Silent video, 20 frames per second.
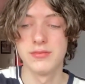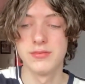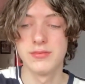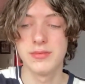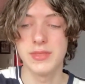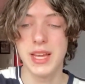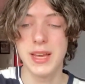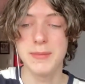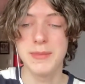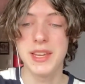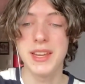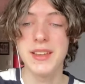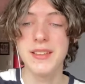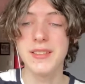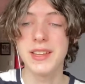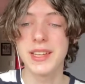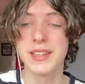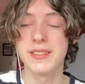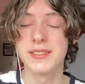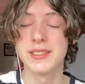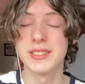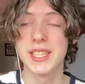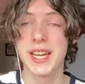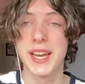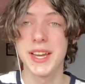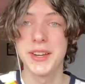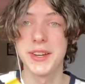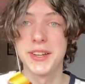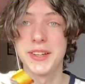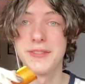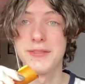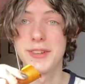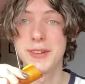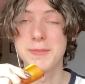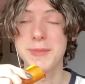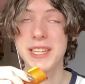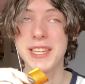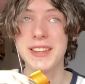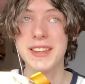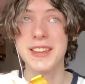I'm getting like tired from
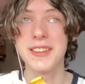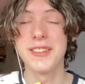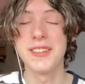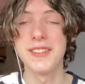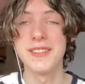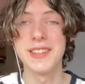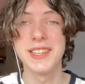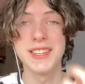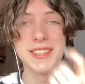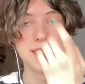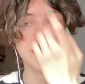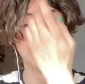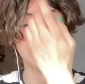eating all of this,